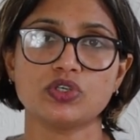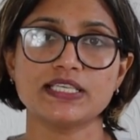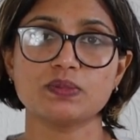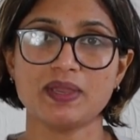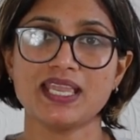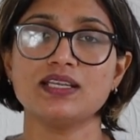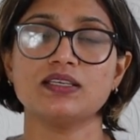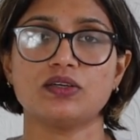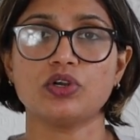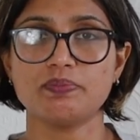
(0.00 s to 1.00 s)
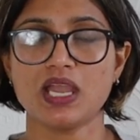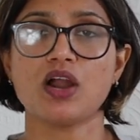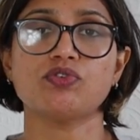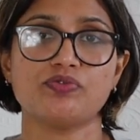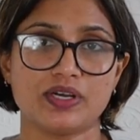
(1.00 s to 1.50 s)
is paying on
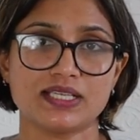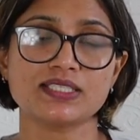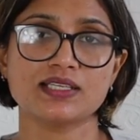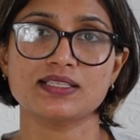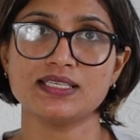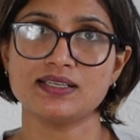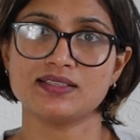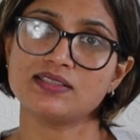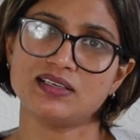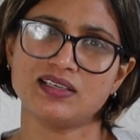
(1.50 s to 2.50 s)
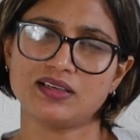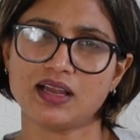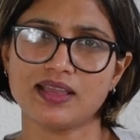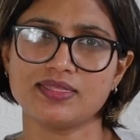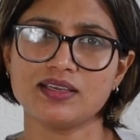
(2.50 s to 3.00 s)
behalf of us since
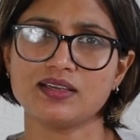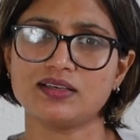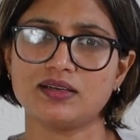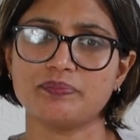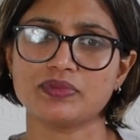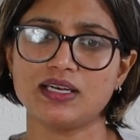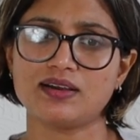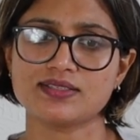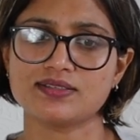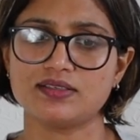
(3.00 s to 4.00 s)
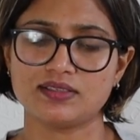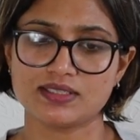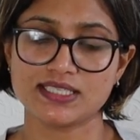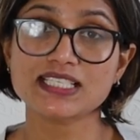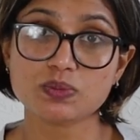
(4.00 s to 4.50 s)
I think last
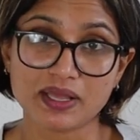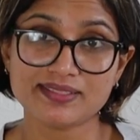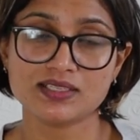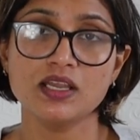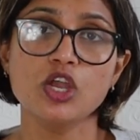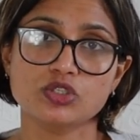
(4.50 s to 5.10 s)
6 months.